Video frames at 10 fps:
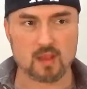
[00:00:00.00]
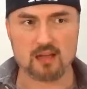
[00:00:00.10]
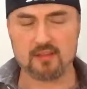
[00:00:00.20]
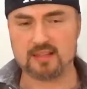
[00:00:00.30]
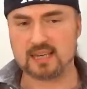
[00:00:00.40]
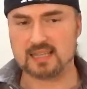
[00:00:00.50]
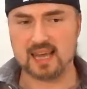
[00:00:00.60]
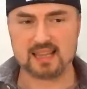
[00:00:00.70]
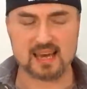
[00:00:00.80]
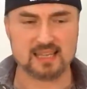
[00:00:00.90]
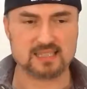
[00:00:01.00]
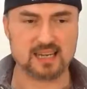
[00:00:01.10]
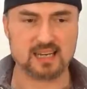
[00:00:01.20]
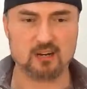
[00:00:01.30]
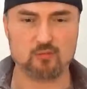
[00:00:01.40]
I think they take that as
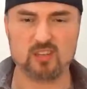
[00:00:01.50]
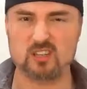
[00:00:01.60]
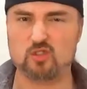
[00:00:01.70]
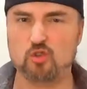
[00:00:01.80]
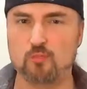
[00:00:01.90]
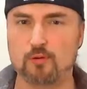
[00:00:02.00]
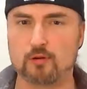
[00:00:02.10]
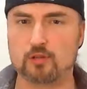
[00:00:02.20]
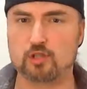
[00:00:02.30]
like a really super